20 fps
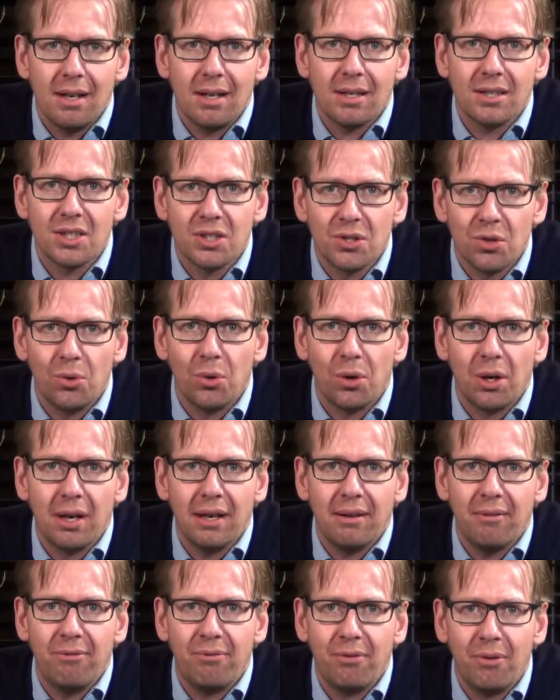last talk
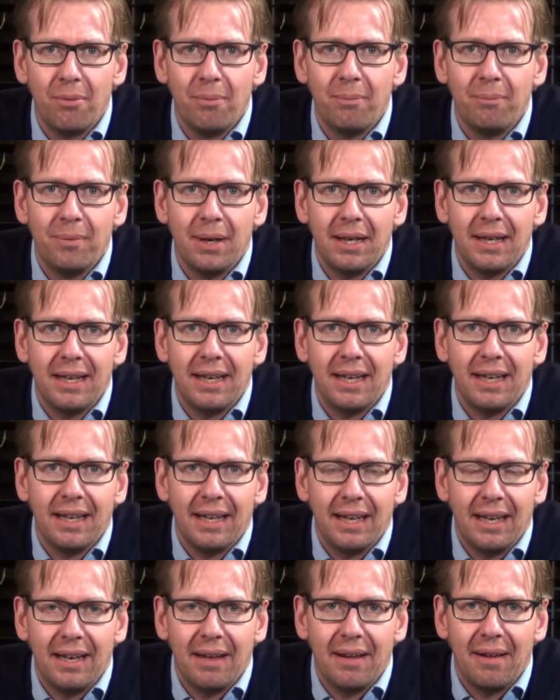from
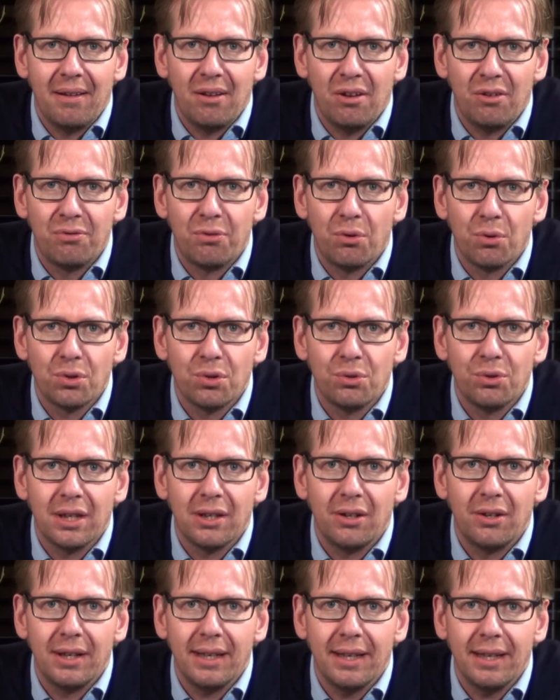at
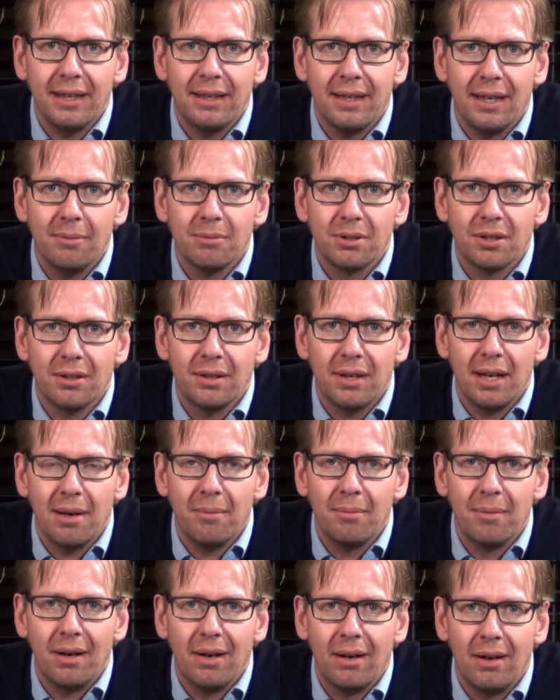Volkshotel in
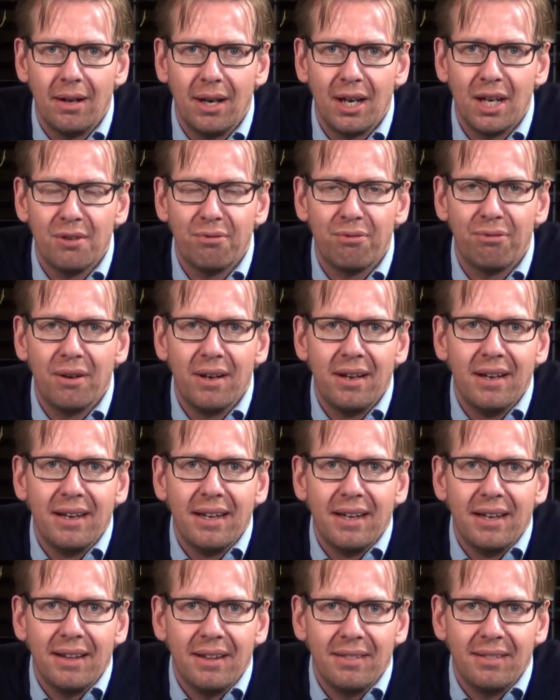Amsterdam live,
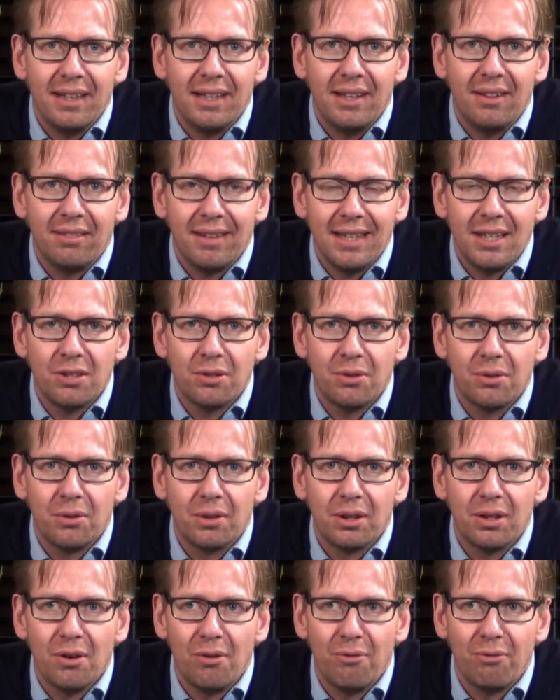the
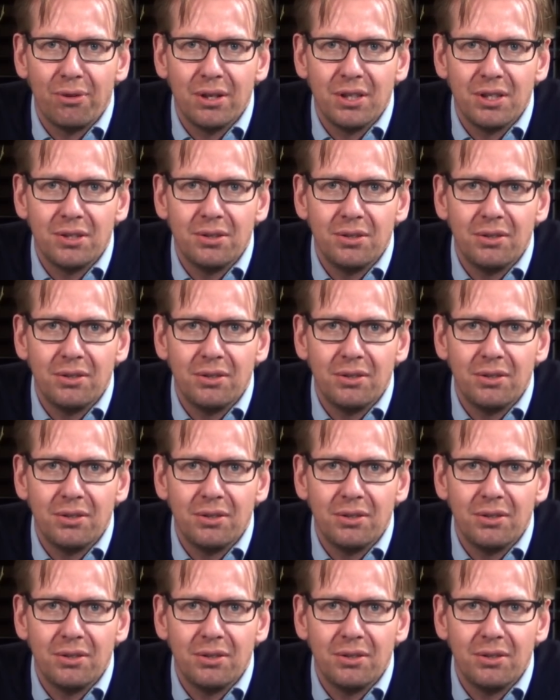Thingscon conference